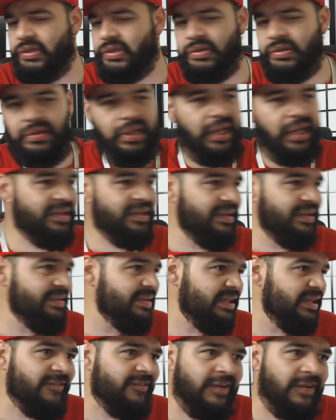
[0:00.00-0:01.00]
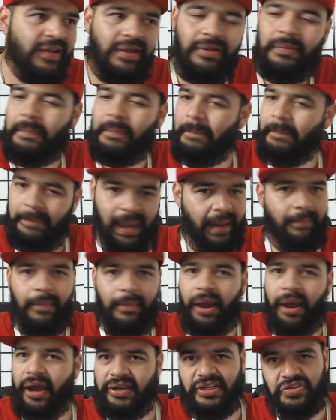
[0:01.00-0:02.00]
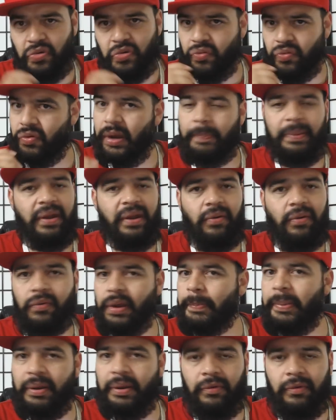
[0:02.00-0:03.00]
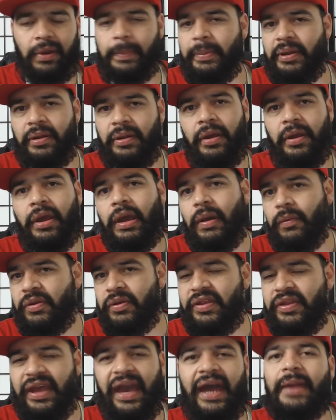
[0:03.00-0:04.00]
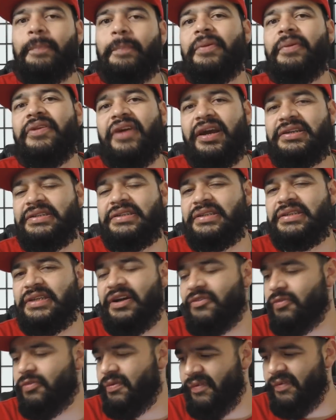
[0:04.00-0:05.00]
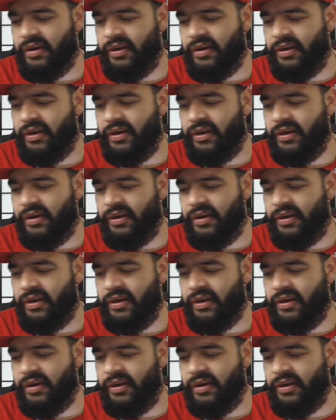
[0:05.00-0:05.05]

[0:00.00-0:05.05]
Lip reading: a dual 18650 mech mod, just ripping with the added protections of